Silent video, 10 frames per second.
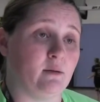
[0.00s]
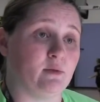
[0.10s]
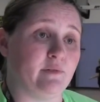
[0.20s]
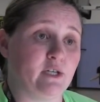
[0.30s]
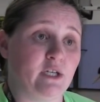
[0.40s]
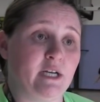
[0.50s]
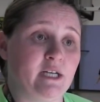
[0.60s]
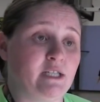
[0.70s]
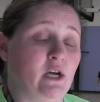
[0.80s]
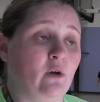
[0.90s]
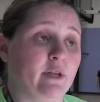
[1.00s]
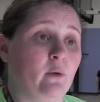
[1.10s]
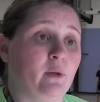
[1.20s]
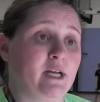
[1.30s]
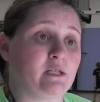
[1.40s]
Division E is the only
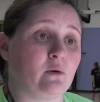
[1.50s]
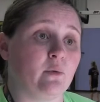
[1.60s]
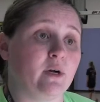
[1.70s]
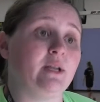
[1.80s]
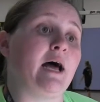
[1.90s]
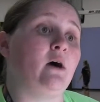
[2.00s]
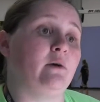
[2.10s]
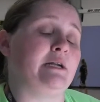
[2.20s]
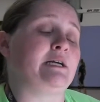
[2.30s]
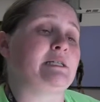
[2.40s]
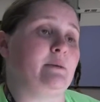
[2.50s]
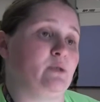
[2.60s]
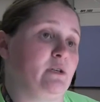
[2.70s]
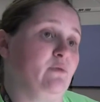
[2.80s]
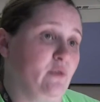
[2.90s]
place where we'll allow an
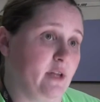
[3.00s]
exception for